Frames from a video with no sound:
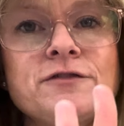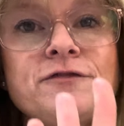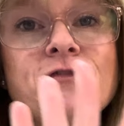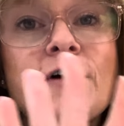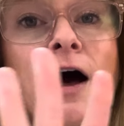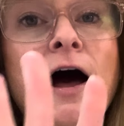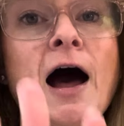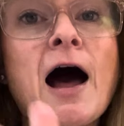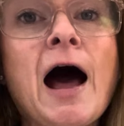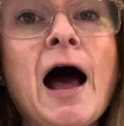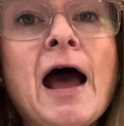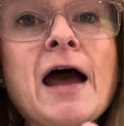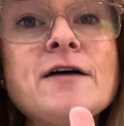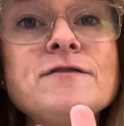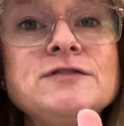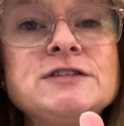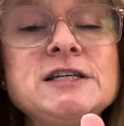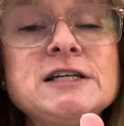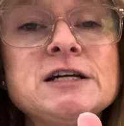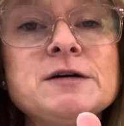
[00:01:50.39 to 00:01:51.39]

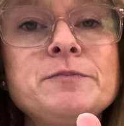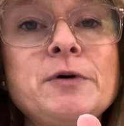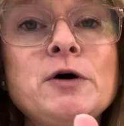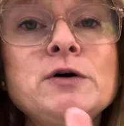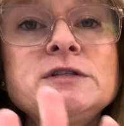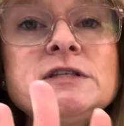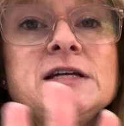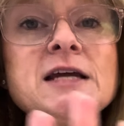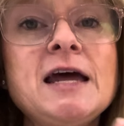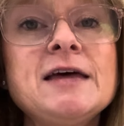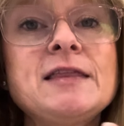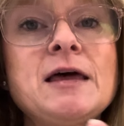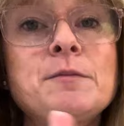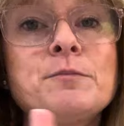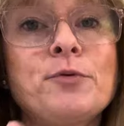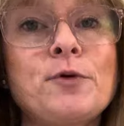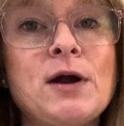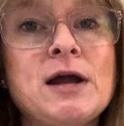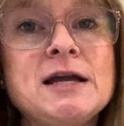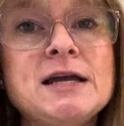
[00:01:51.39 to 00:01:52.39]
5, decomposing, and then
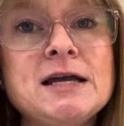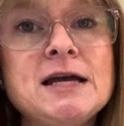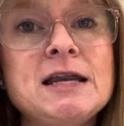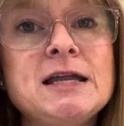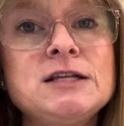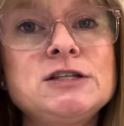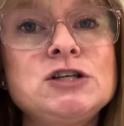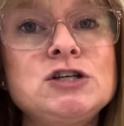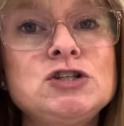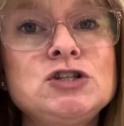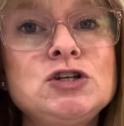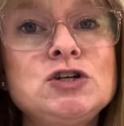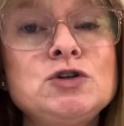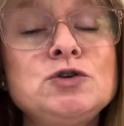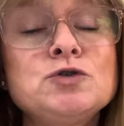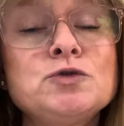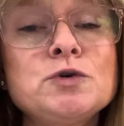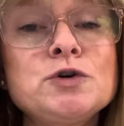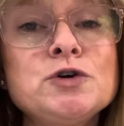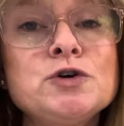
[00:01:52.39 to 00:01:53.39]
breaking it into
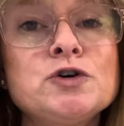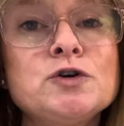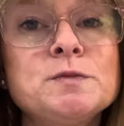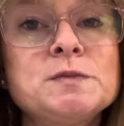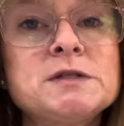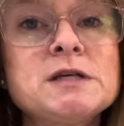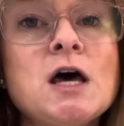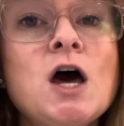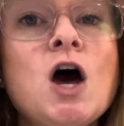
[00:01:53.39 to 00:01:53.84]
2 groups.